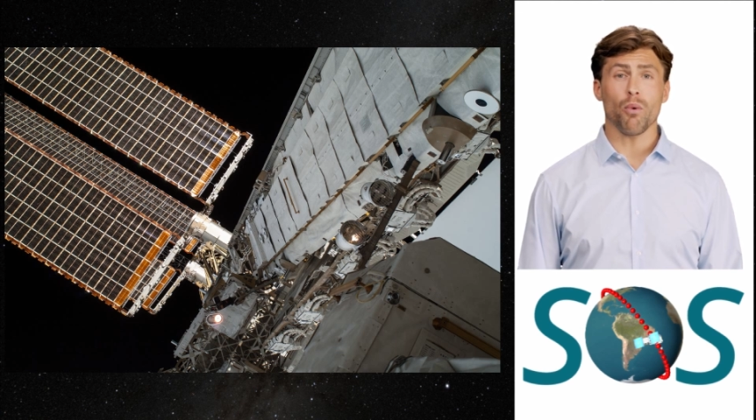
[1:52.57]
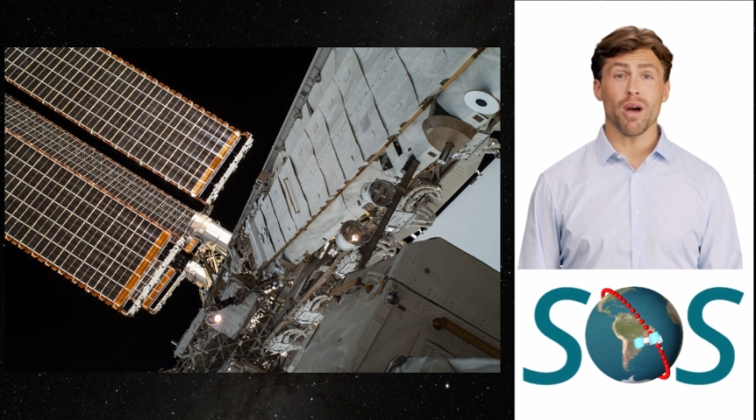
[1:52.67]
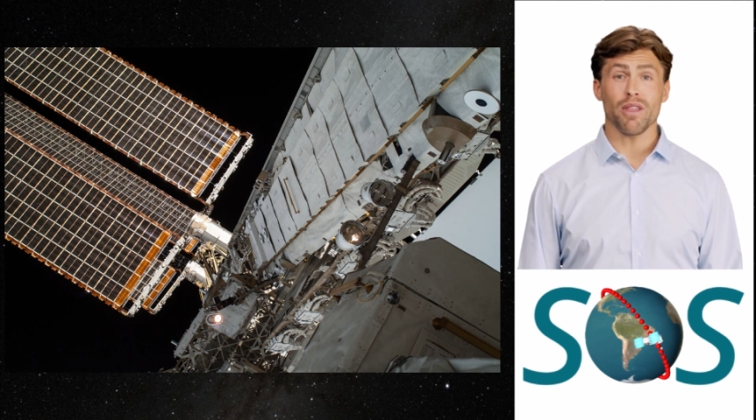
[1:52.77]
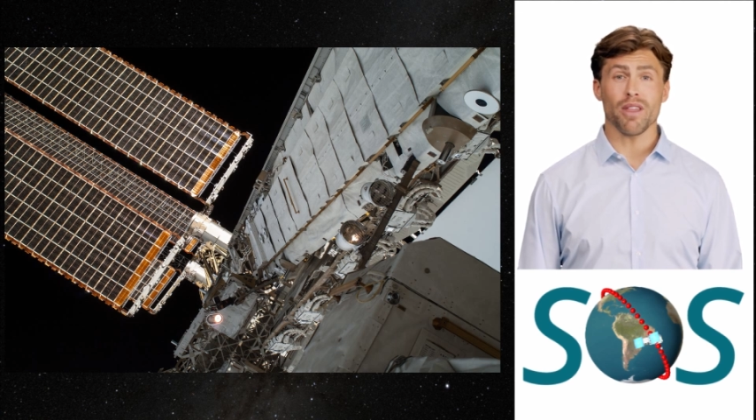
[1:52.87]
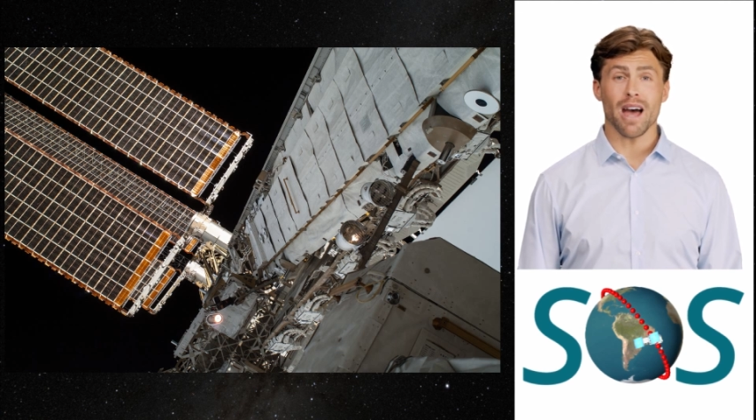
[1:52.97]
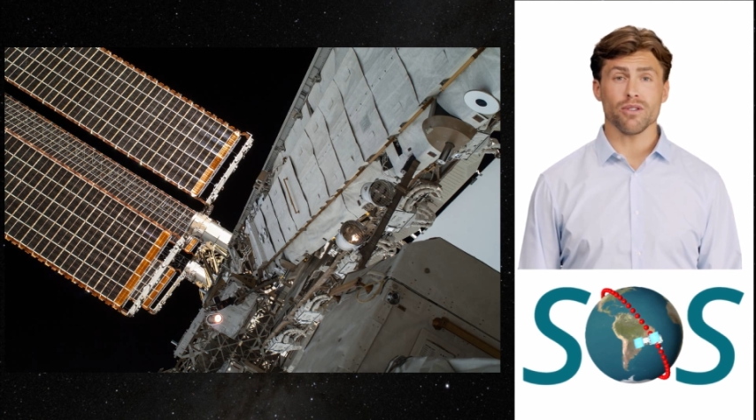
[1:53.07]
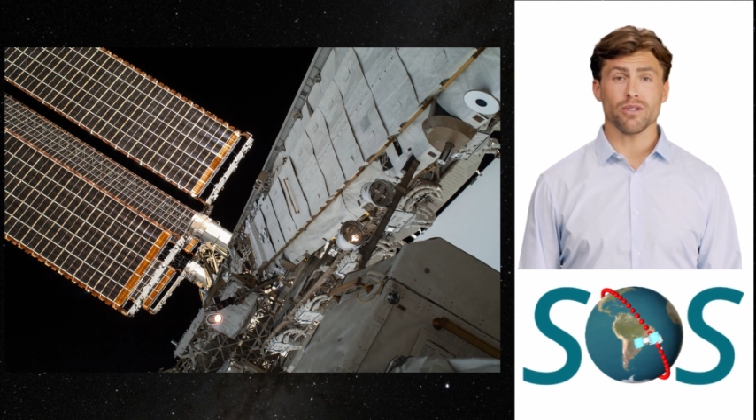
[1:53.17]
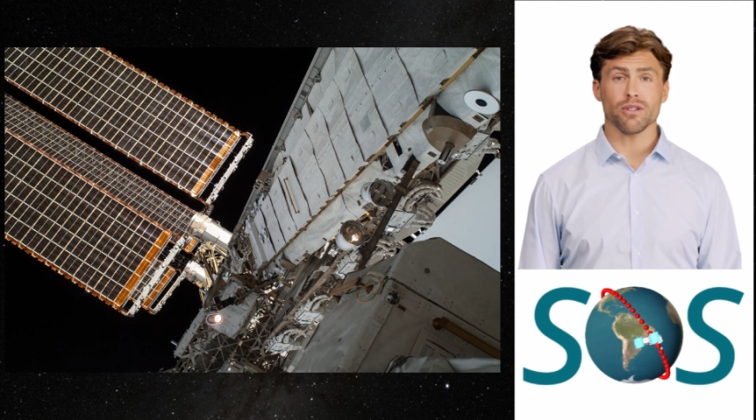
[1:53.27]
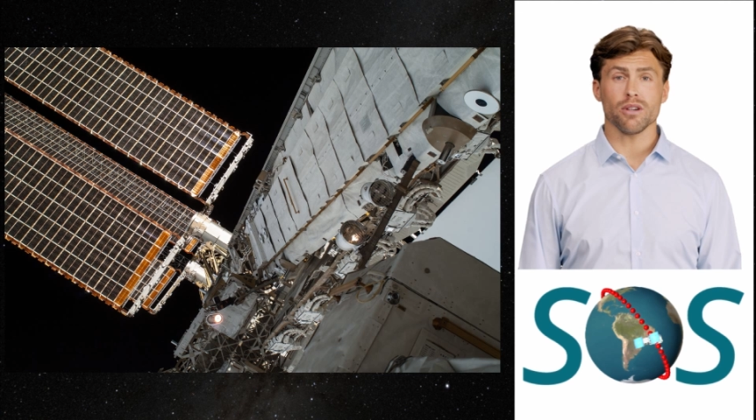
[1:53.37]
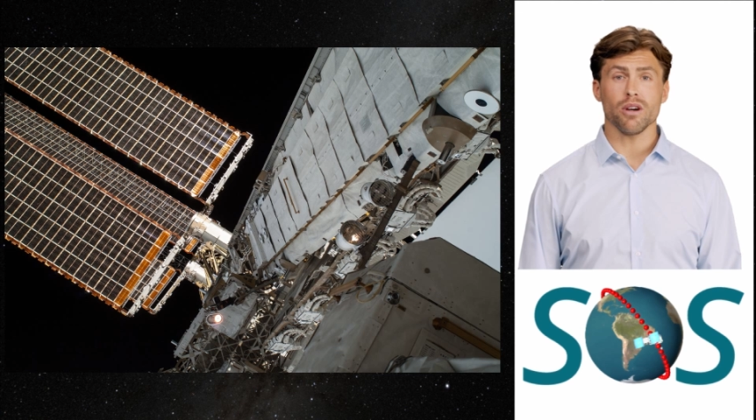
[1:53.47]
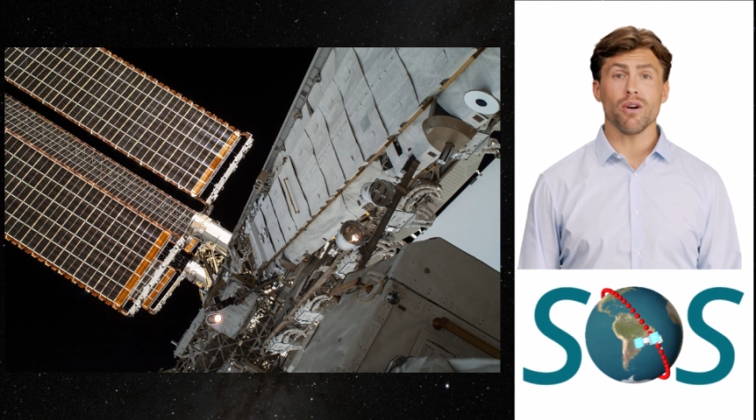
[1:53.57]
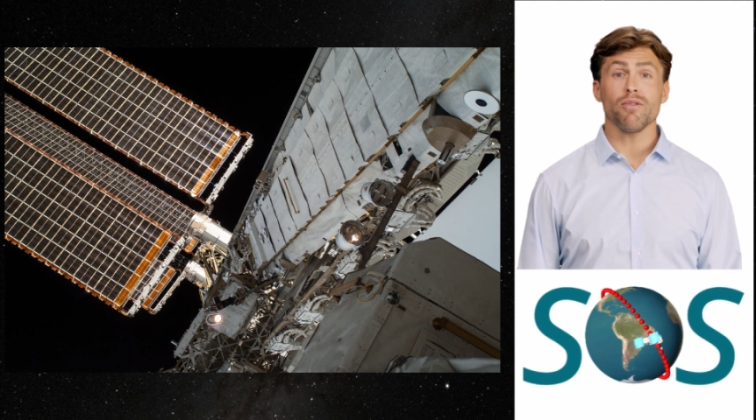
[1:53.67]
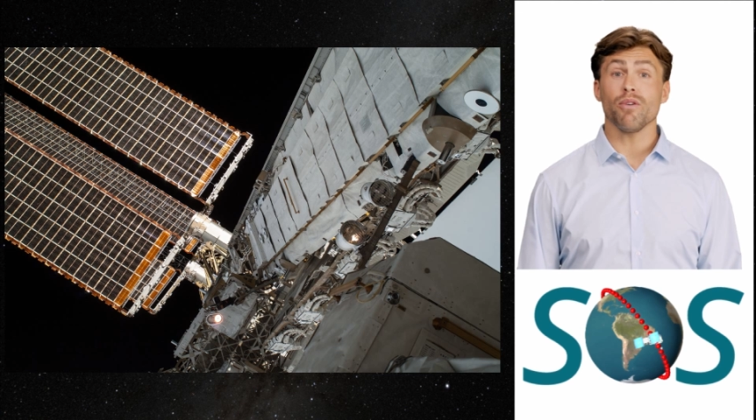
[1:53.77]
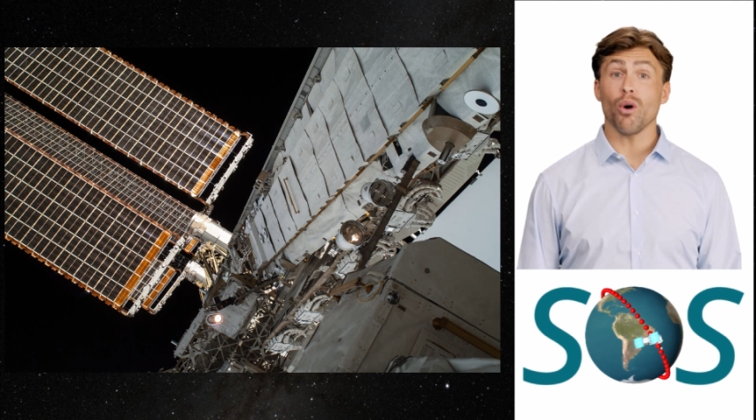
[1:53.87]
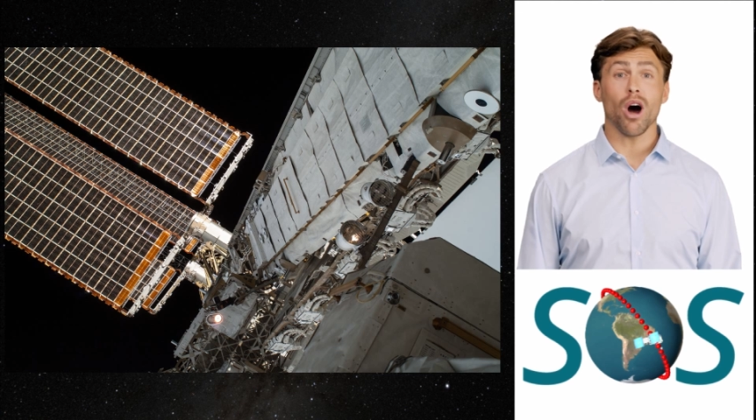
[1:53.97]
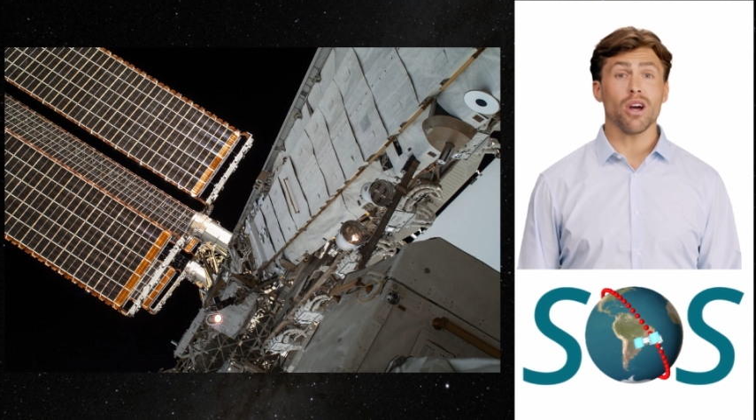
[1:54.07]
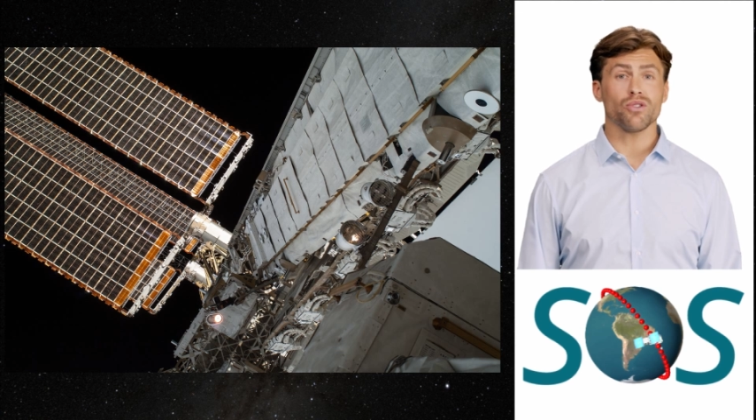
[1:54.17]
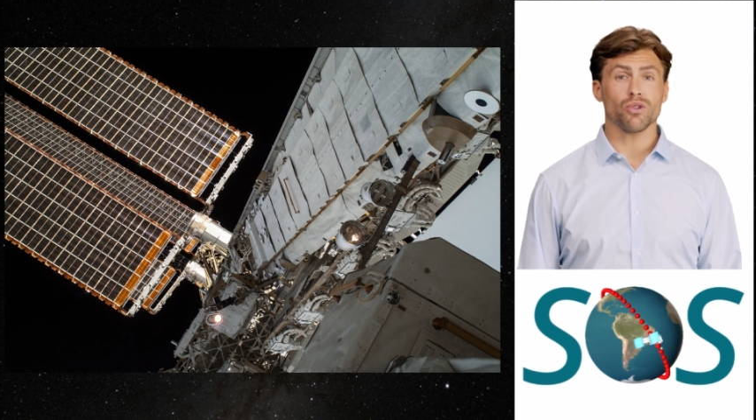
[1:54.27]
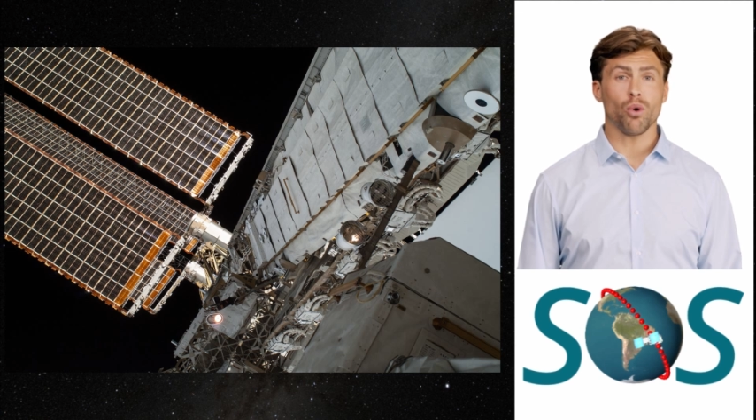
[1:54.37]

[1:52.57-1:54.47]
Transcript: 1,400